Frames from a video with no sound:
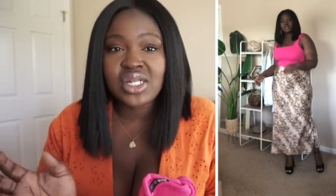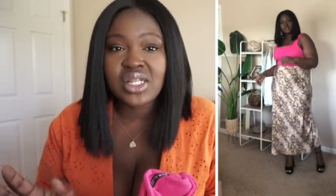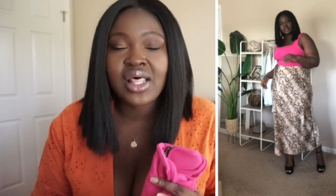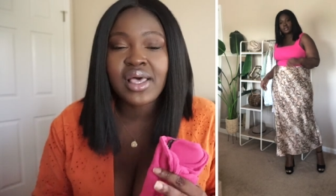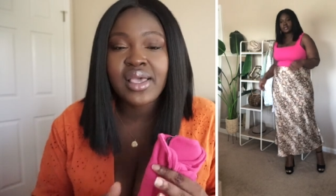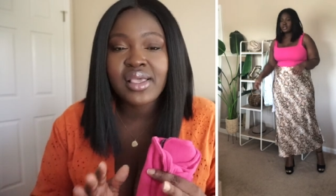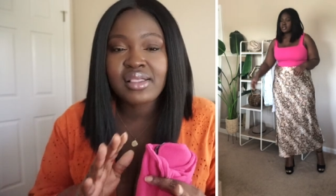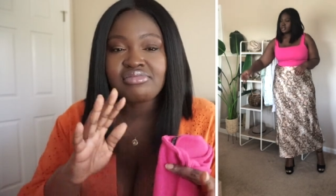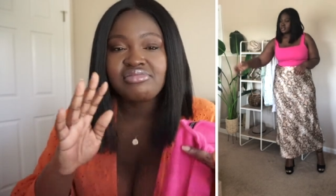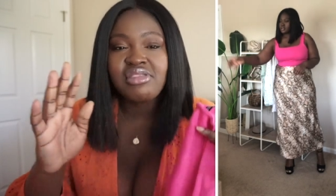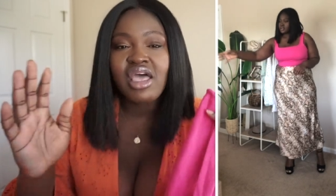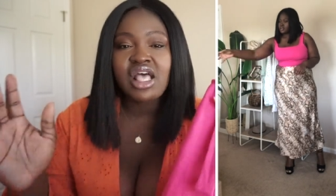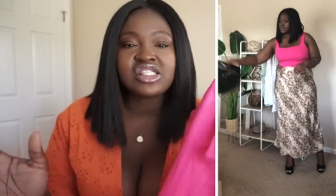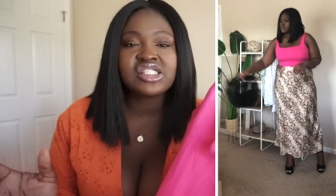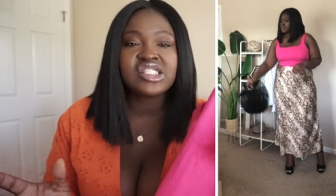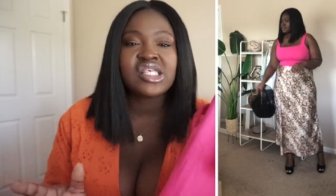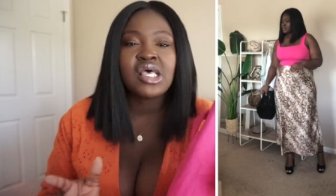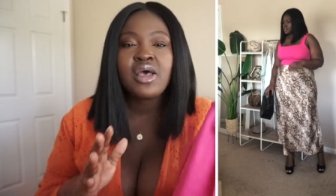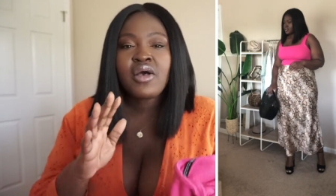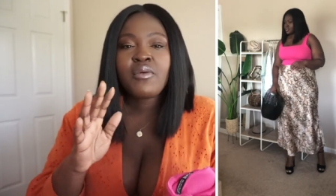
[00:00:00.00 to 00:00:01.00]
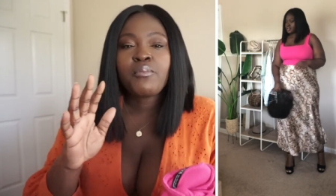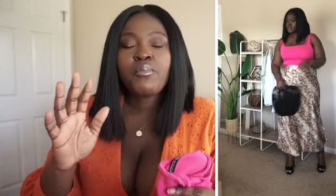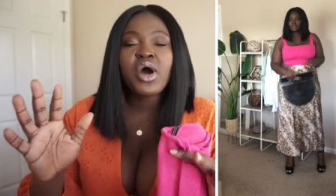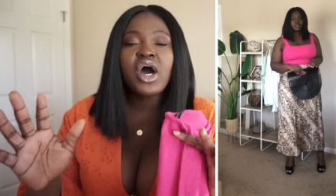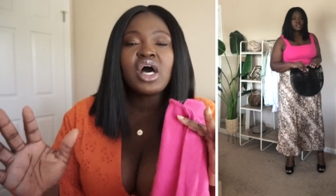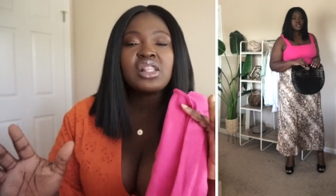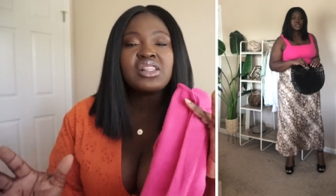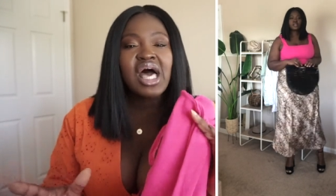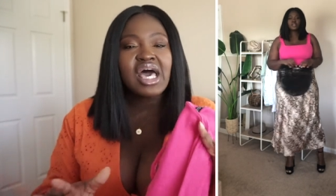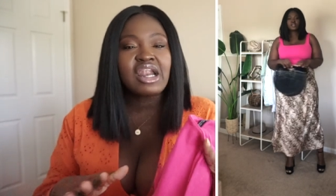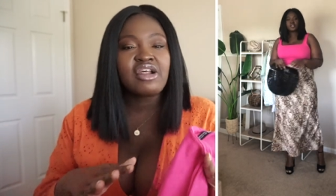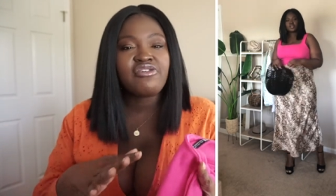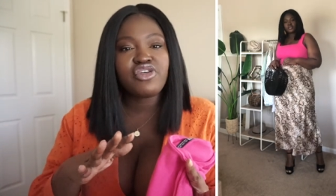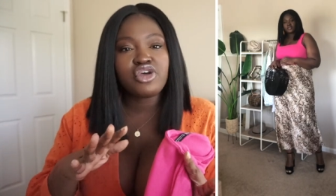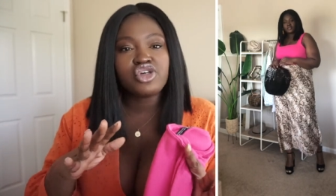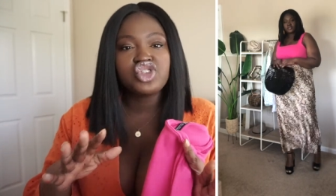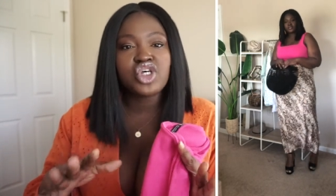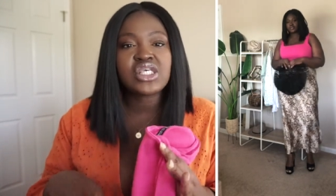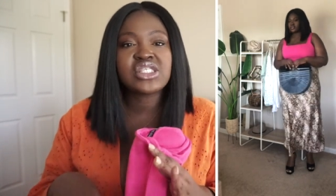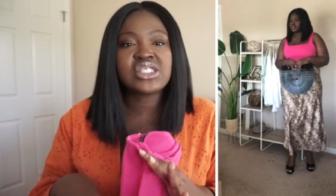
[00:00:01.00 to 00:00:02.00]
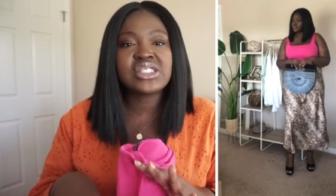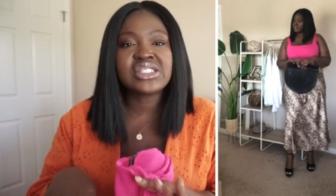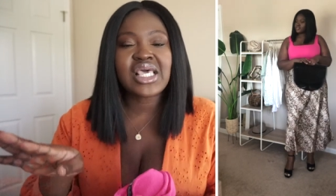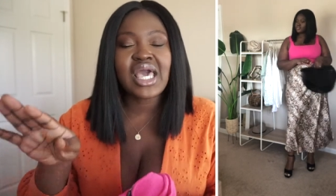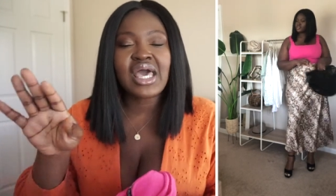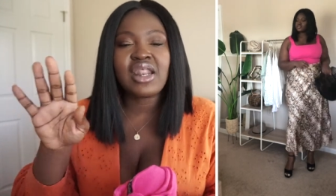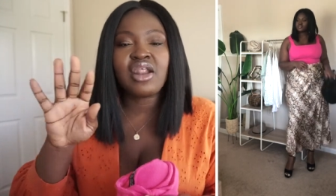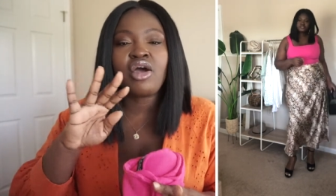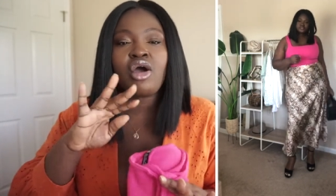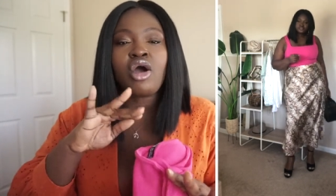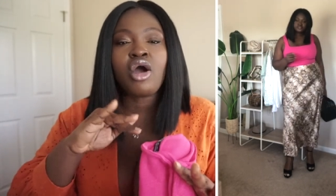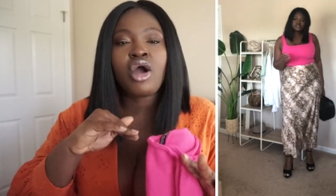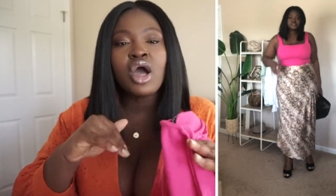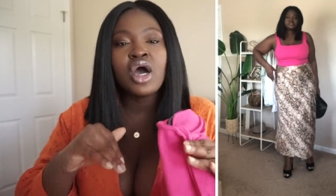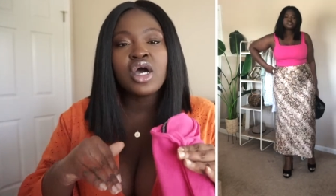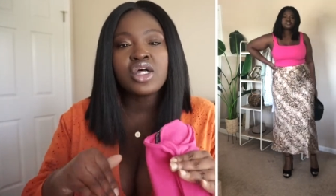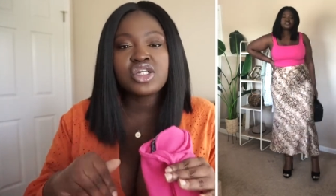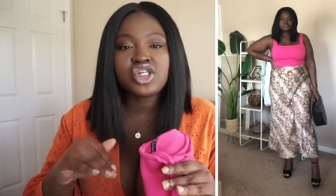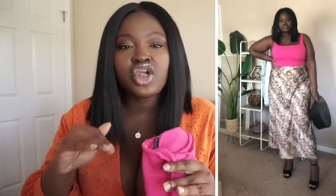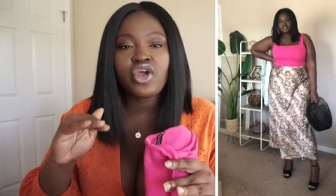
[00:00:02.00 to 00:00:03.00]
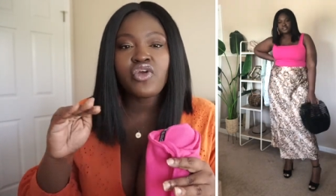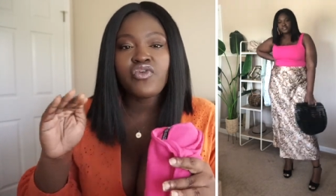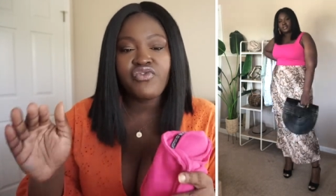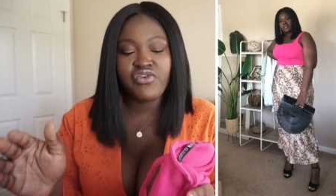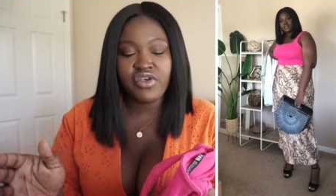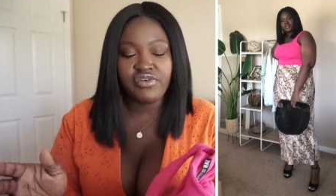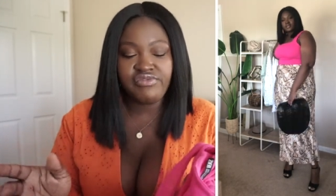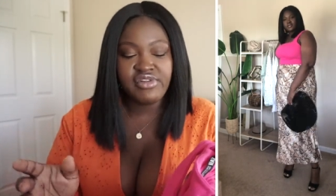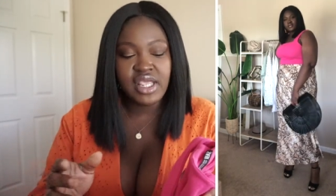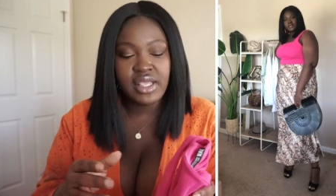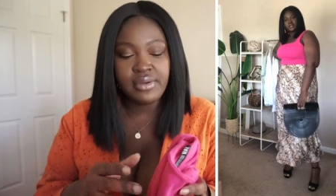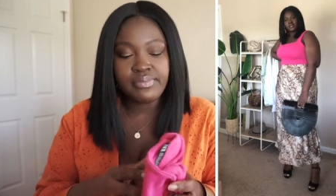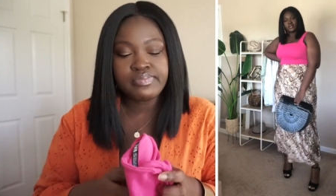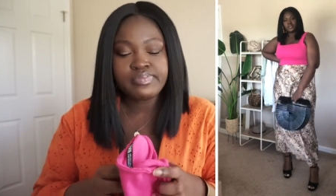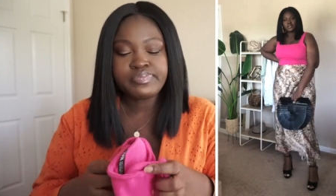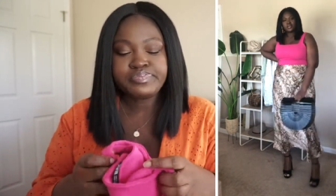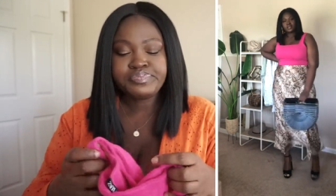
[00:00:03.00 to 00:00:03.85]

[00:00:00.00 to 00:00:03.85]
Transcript: Like that's but a lot of their dresses kind of are under 50.